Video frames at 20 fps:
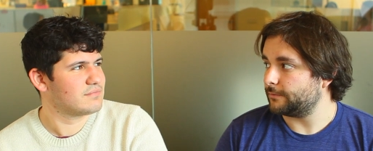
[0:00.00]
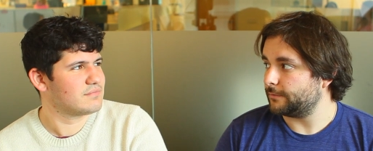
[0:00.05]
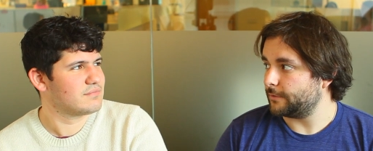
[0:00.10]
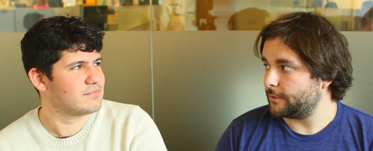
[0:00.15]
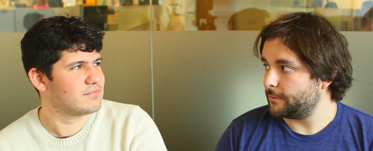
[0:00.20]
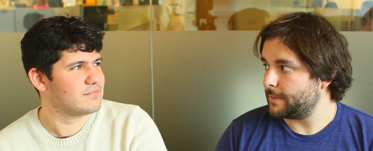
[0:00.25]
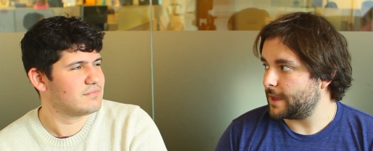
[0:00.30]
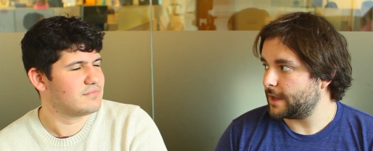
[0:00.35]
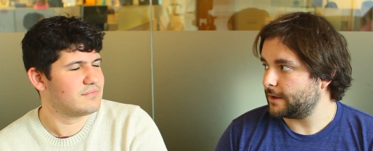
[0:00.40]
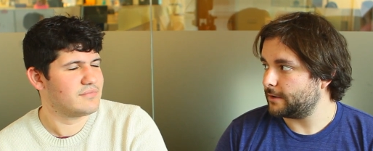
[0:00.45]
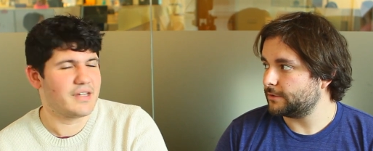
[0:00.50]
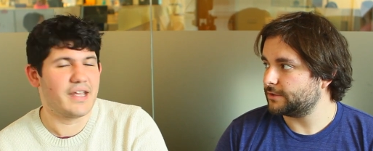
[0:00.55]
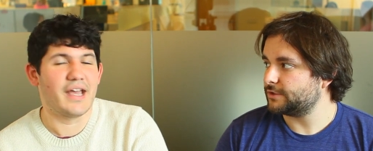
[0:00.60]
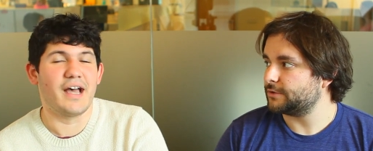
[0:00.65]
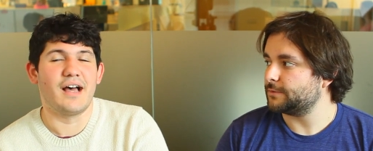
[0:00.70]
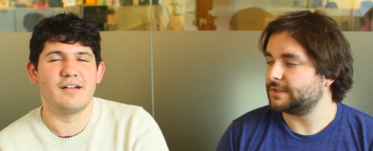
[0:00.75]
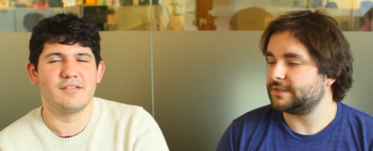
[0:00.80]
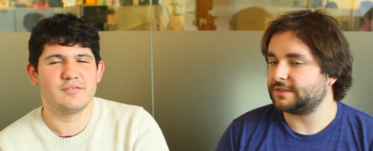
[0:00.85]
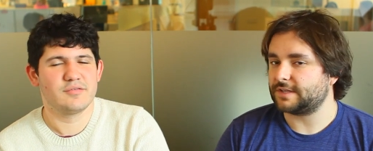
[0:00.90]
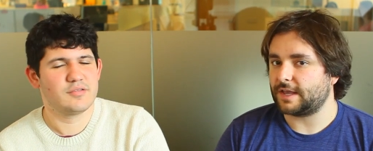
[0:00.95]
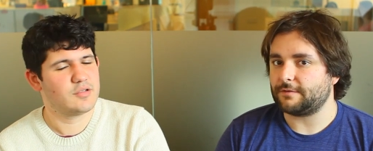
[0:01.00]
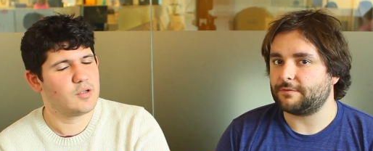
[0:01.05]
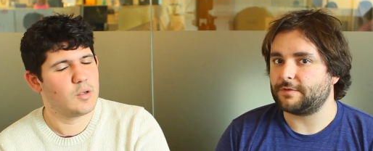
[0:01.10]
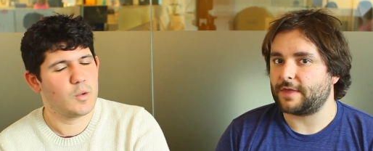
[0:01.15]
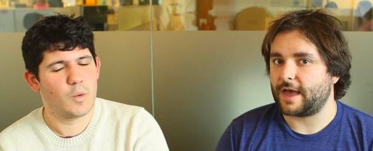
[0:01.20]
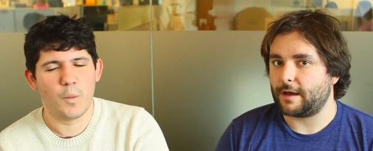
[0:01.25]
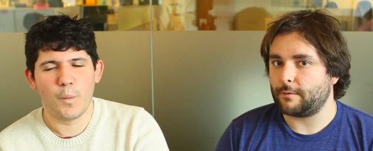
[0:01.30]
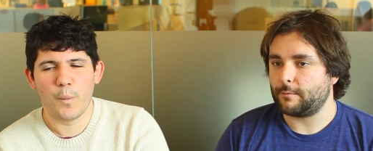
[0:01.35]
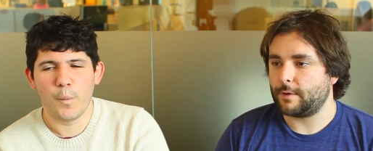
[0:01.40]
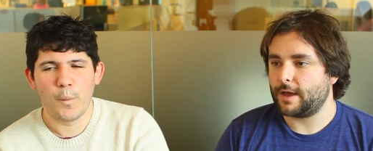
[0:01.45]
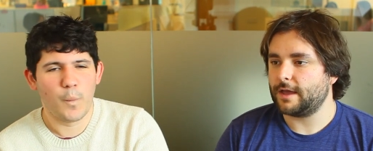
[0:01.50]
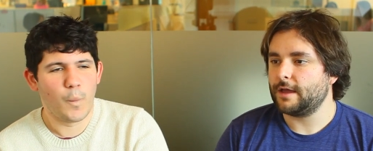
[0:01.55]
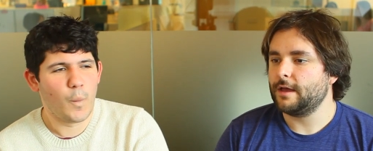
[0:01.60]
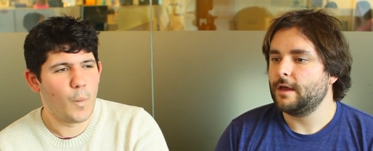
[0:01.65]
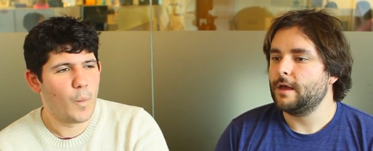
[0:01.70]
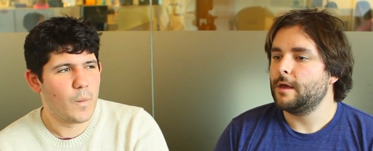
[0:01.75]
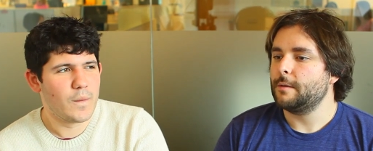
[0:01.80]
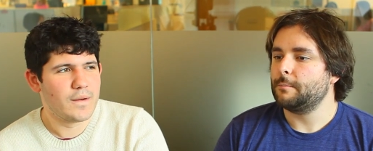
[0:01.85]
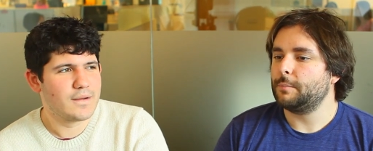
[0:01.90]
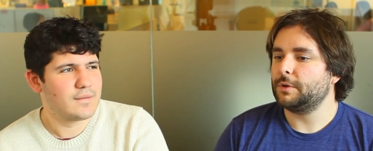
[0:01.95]
Speaker 1: filmmaker, yeah. so he's safe that way.
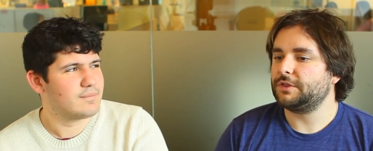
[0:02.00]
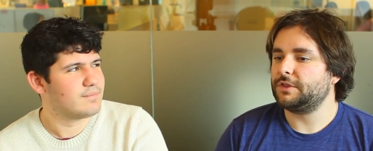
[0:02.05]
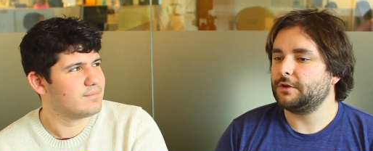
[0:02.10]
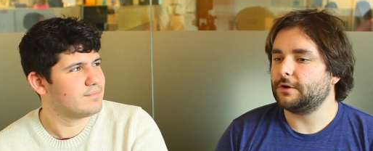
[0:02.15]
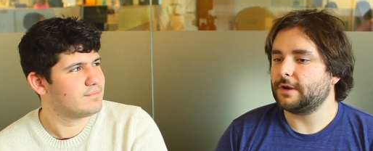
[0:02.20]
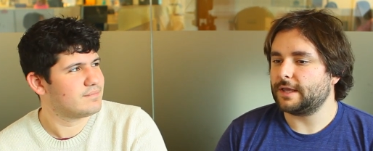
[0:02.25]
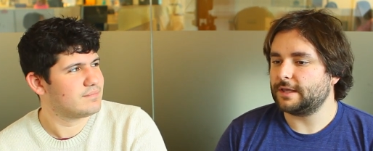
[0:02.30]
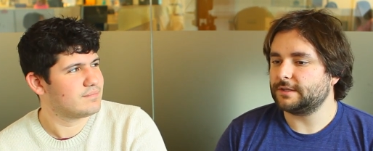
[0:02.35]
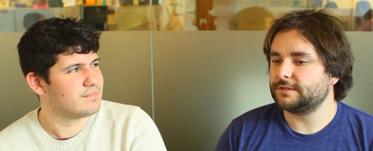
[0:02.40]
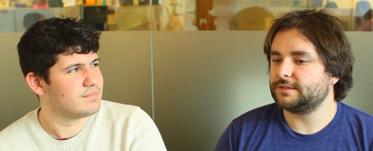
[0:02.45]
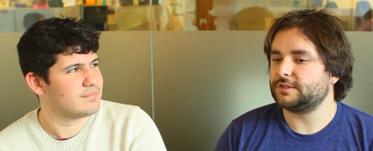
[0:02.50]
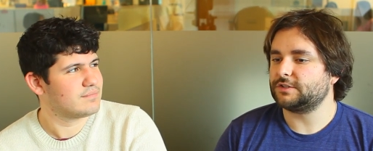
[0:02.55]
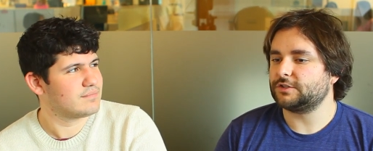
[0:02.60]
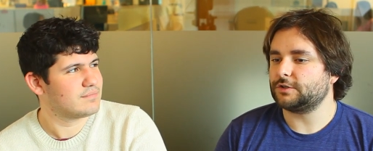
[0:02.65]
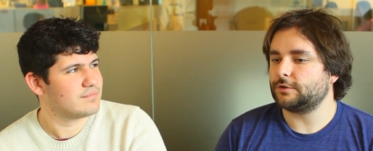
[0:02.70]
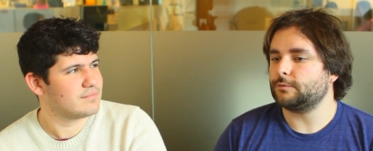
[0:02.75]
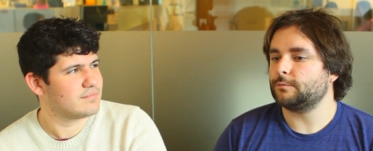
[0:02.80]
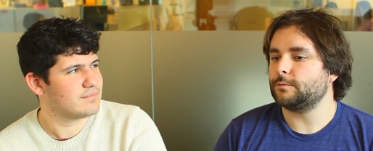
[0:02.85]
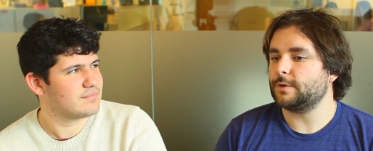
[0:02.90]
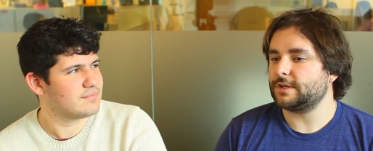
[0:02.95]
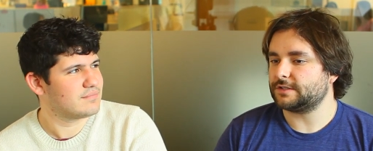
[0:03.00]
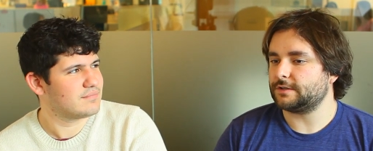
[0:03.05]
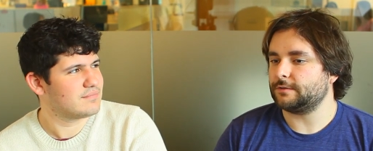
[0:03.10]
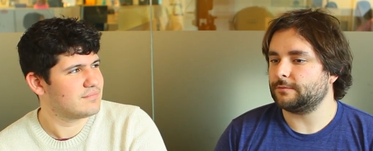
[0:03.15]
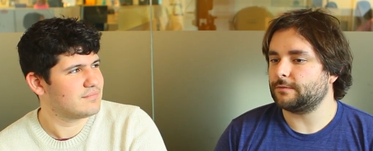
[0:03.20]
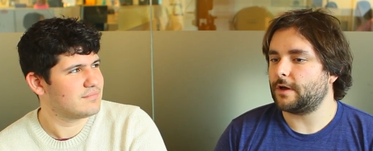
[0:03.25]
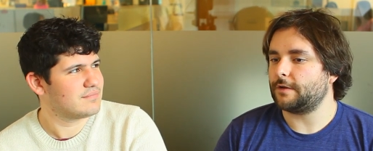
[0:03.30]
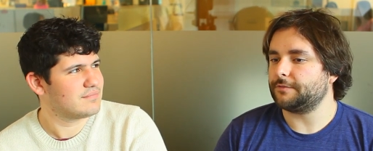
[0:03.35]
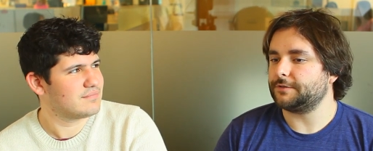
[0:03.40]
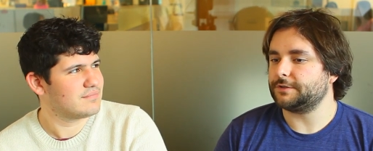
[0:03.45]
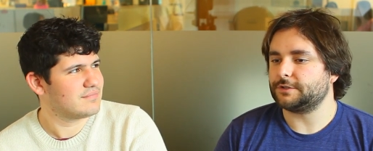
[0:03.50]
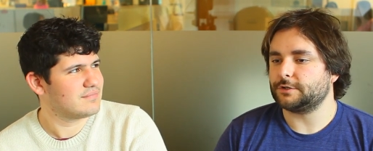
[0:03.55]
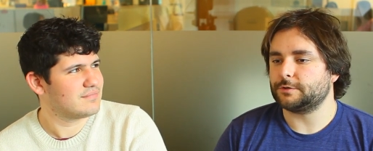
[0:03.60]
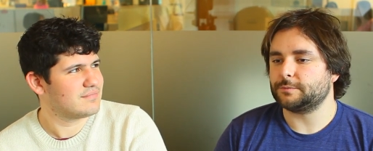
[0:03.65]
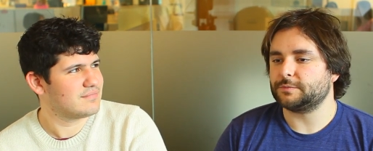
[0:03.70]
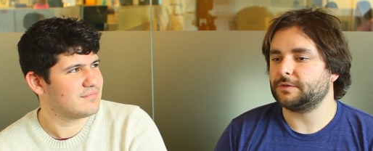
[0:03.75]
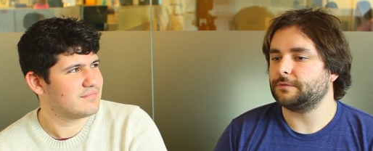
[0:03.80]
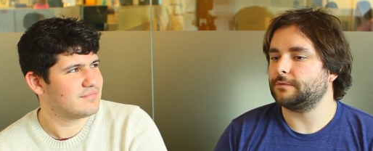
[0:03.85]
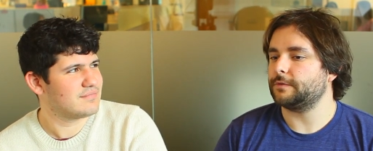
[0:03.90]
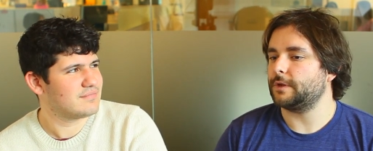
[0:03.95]
But there is a certain risk involved in terms
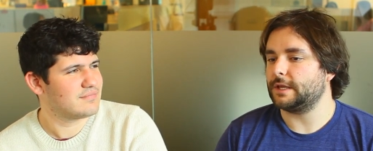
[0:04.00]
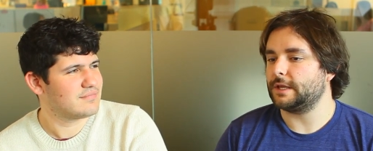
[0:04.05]
of